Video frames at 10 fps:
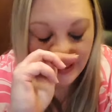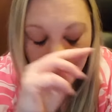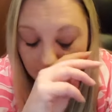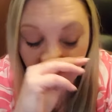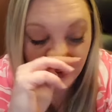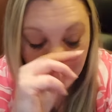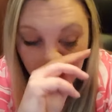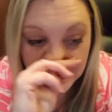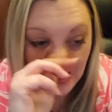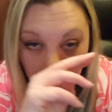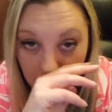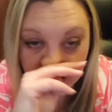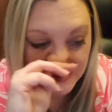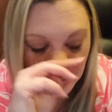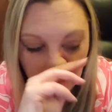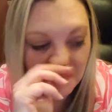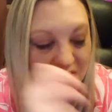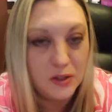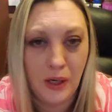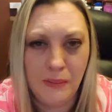and everything's kind of messed up.
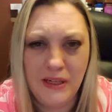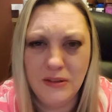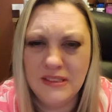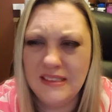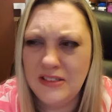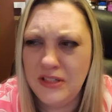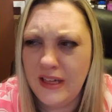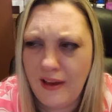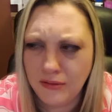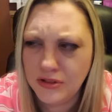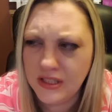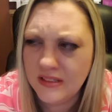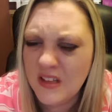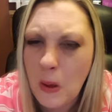Sorry, my nose is itching. Allergies.